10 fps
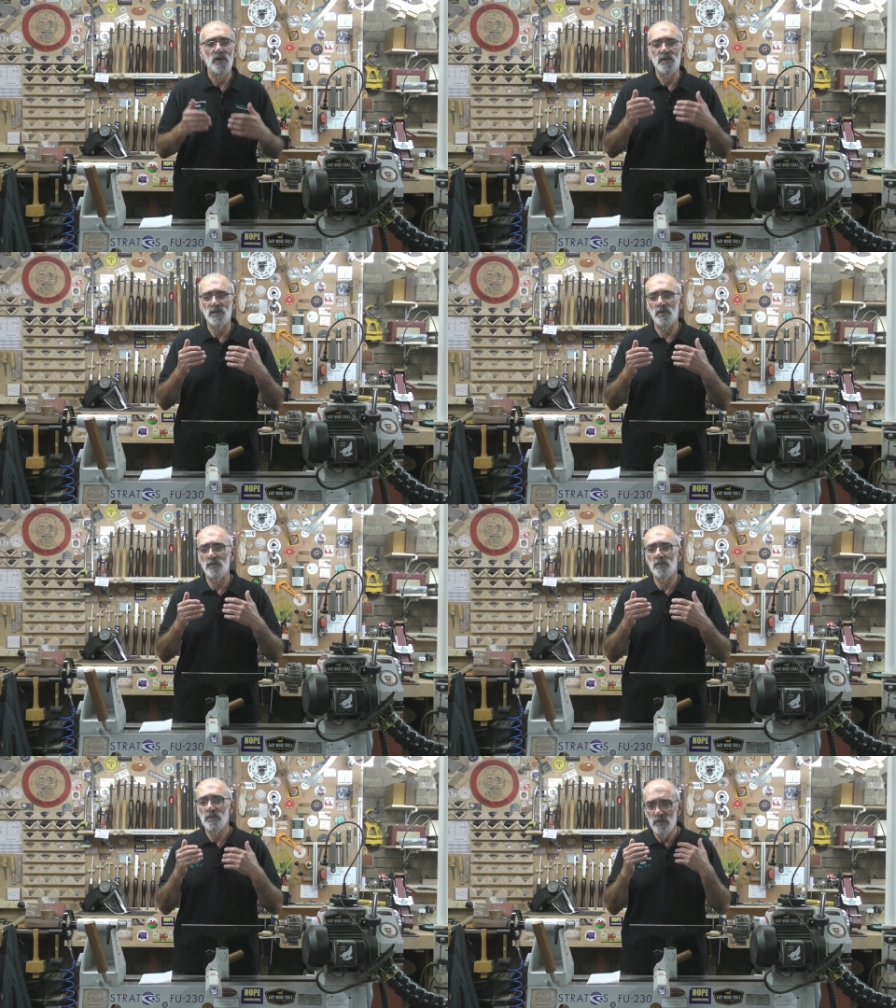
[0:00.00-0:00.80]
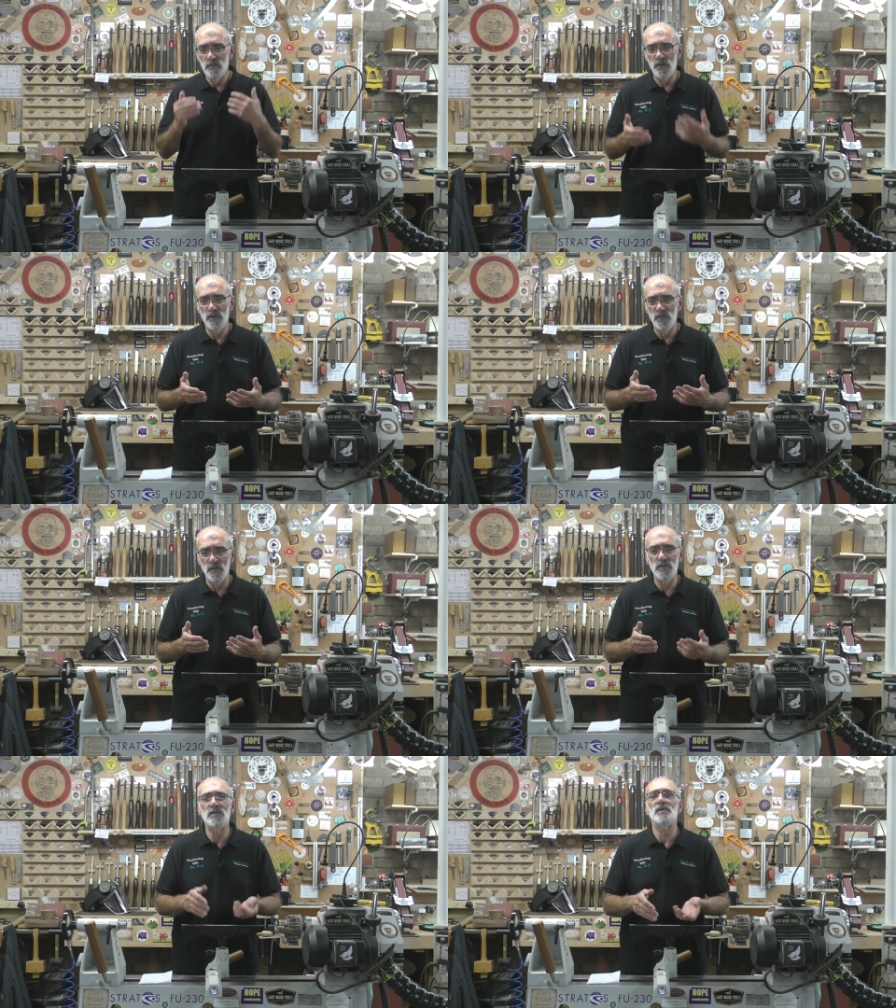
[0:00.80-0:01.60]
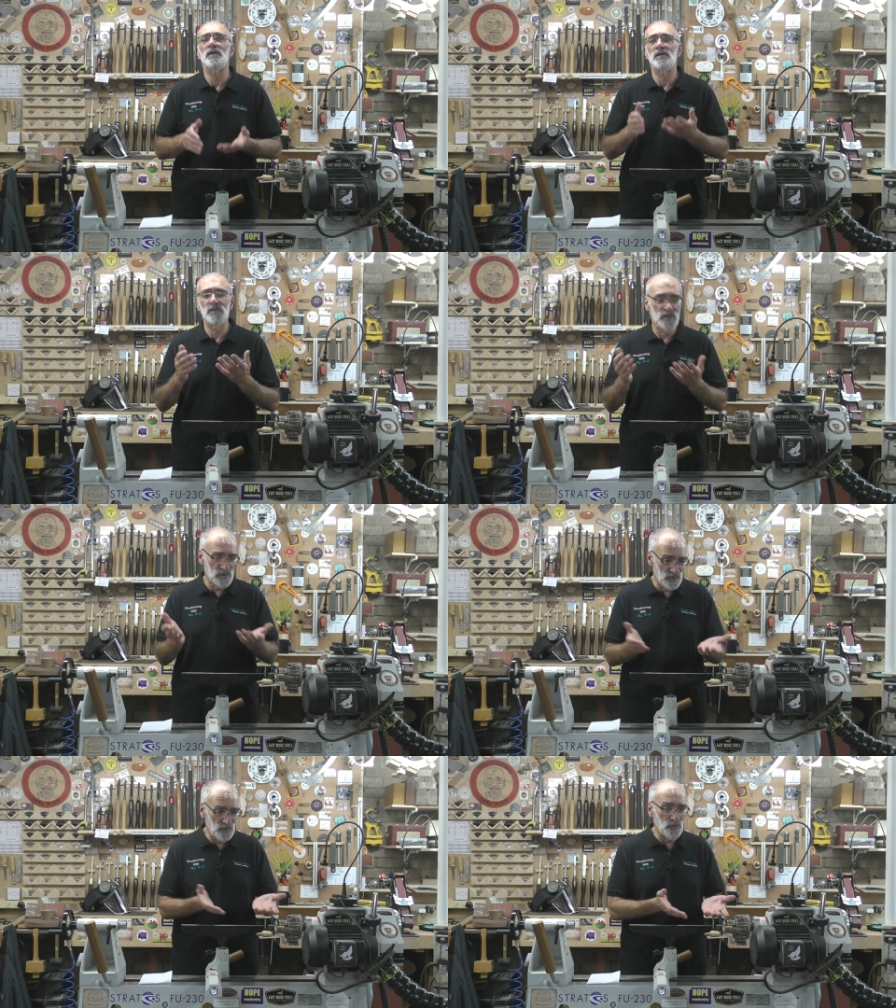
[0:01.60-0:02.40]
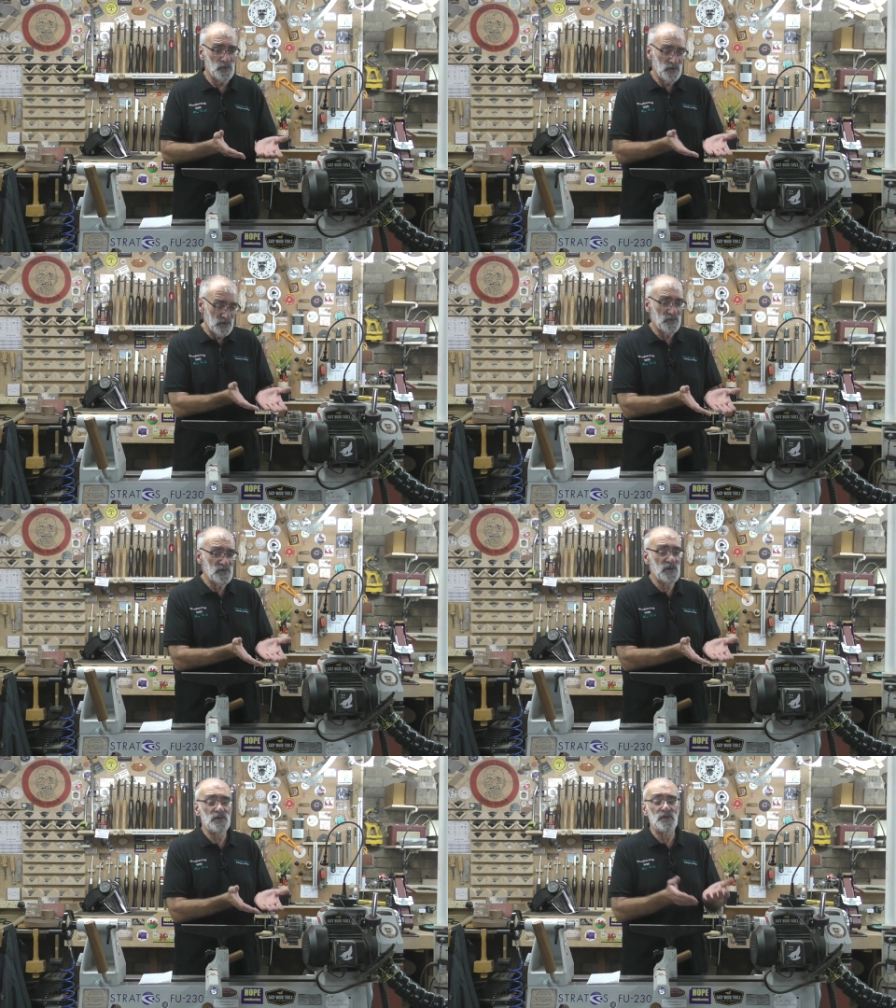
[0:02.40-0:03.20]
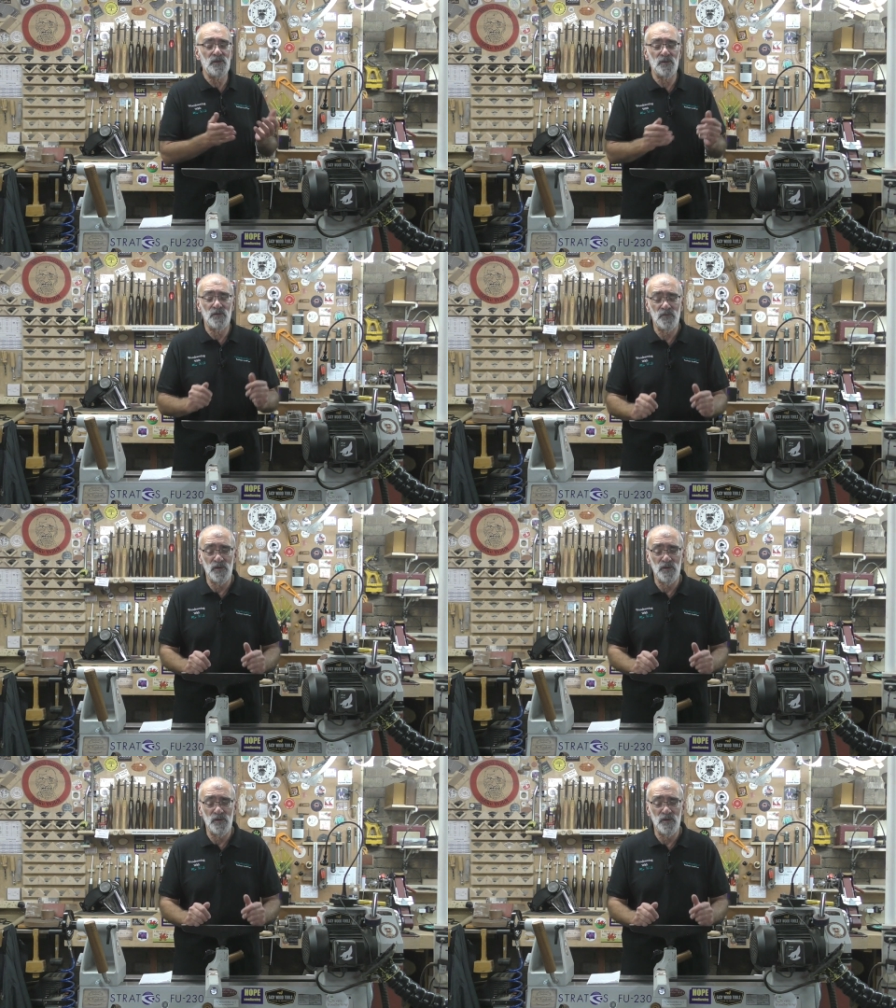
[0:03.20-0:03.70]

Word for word: So my advice is, as I've, as I've said in the other